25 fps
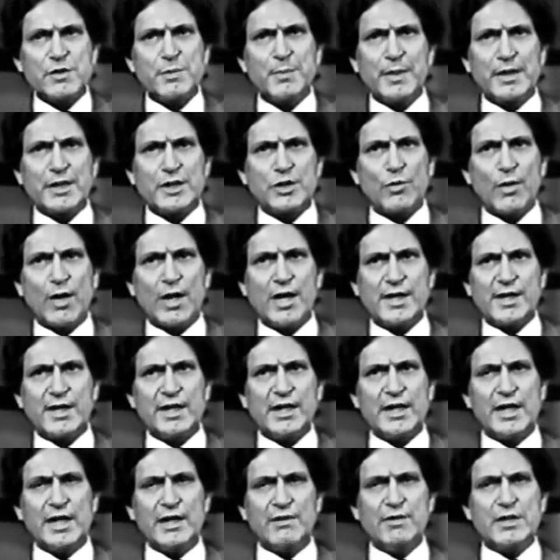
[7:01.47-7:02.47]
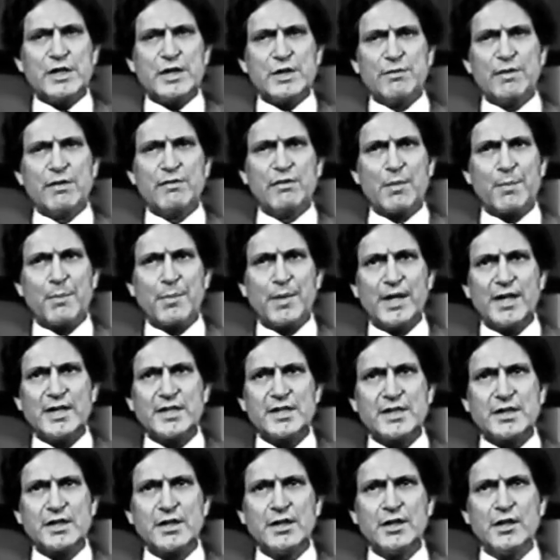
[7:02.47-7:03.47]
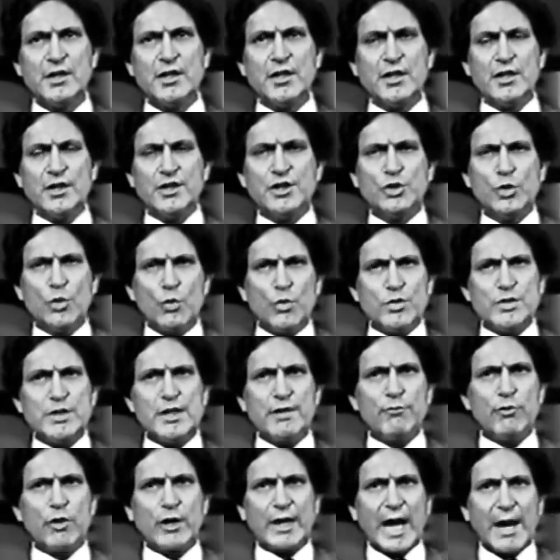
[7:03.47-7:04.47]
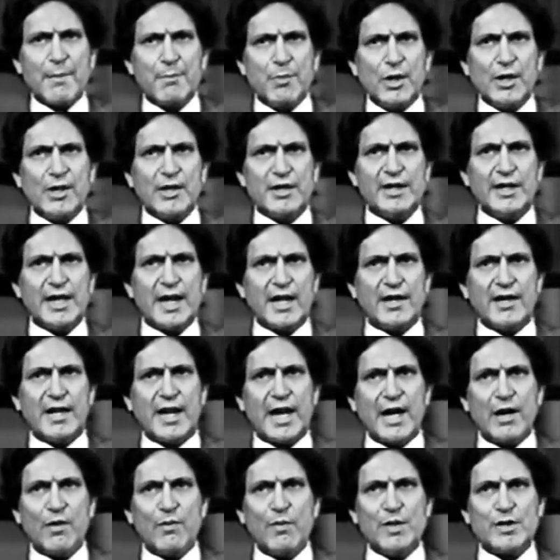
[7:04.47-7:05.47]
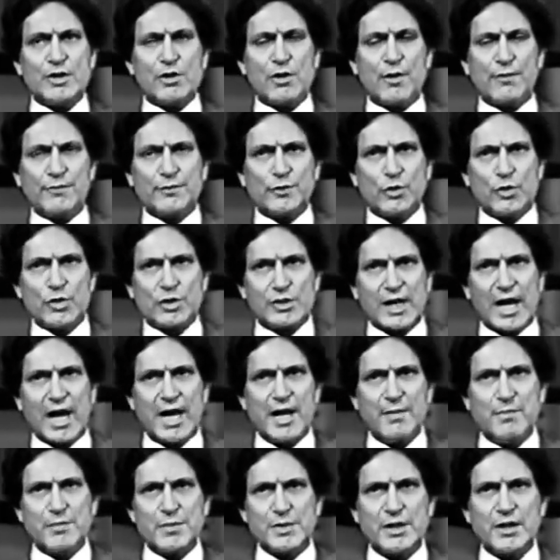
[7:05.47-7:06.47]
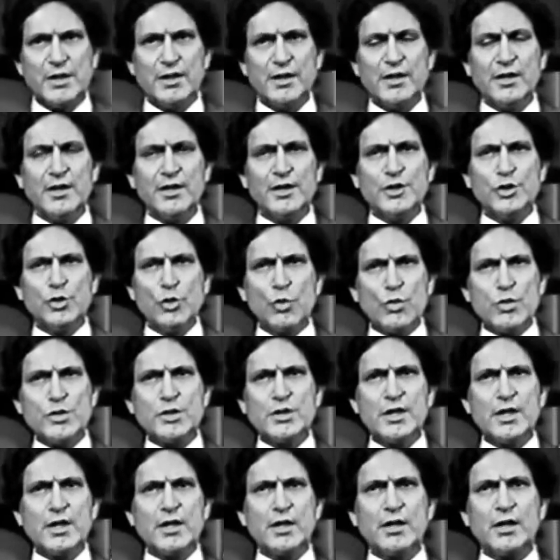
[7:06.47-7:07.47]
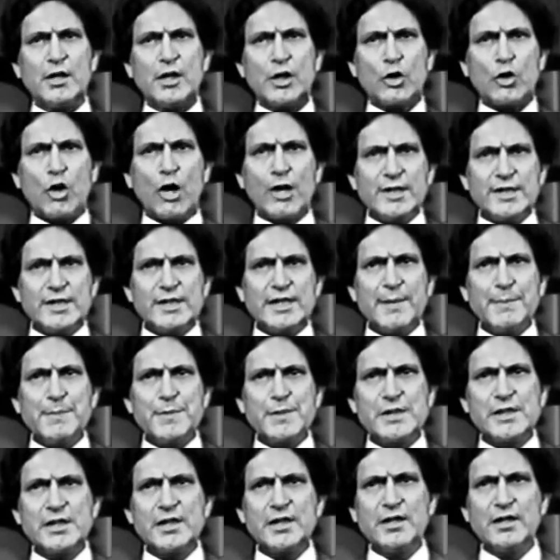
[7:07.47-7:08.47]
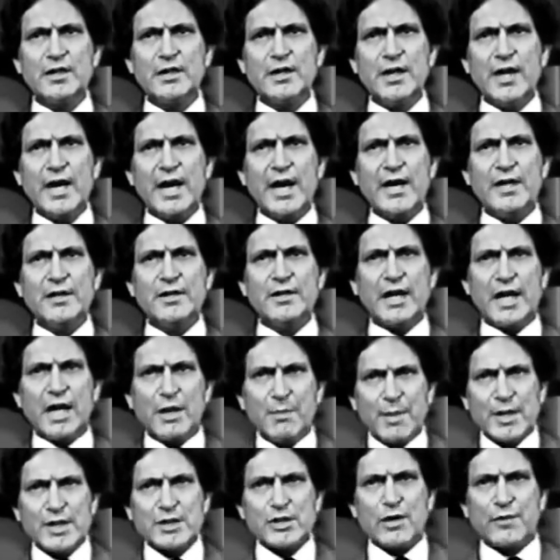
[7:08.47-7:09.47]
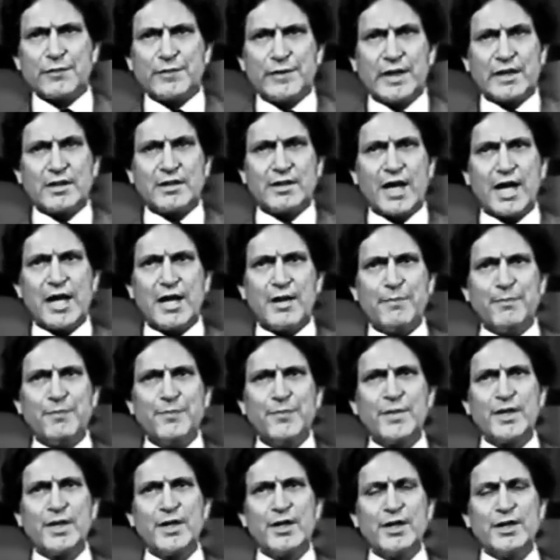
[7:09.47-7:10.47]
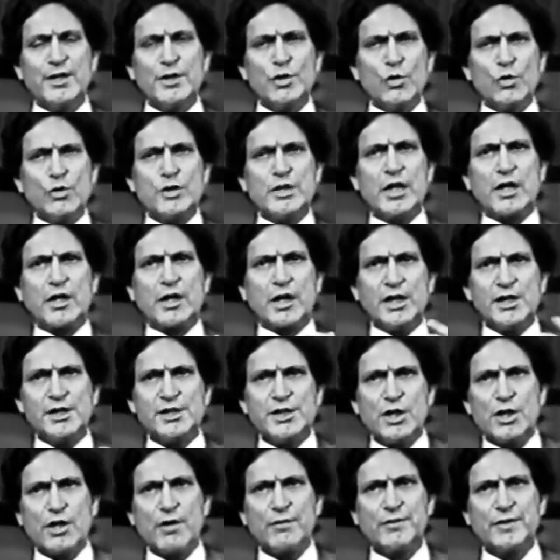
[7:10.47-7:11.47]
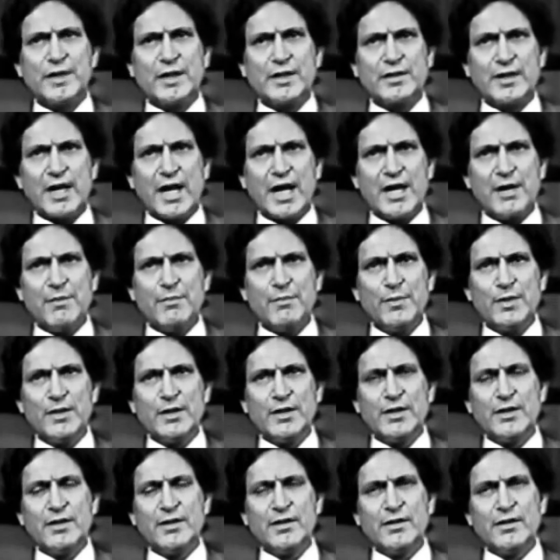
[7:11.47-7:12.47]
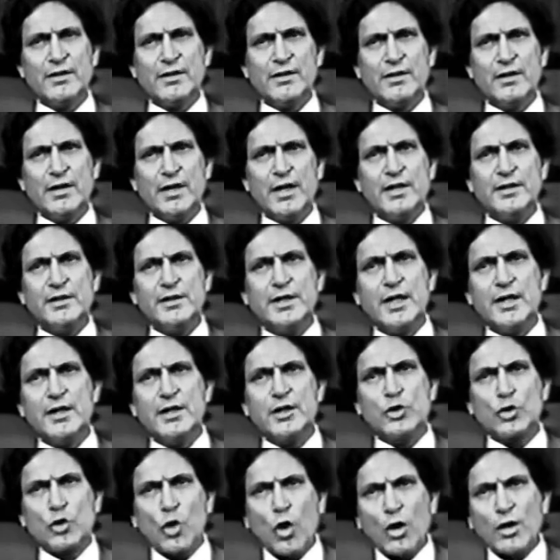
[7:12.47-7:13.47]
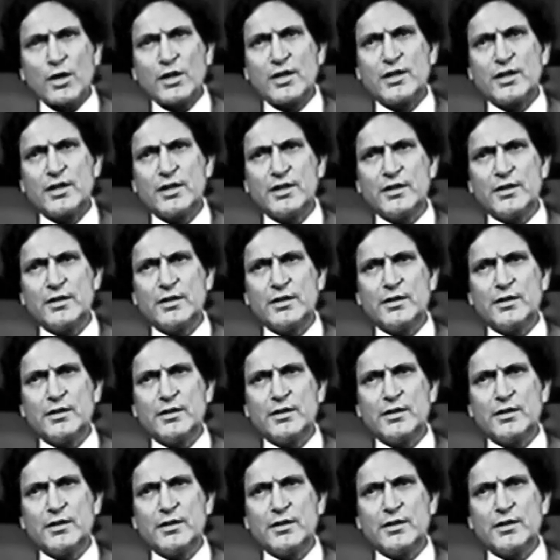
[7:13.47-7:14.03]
of spirituality in which we were placed, used the vocabulary and language of those times, used the concepts and dilemmas of that time, used the culture of that time, and then taught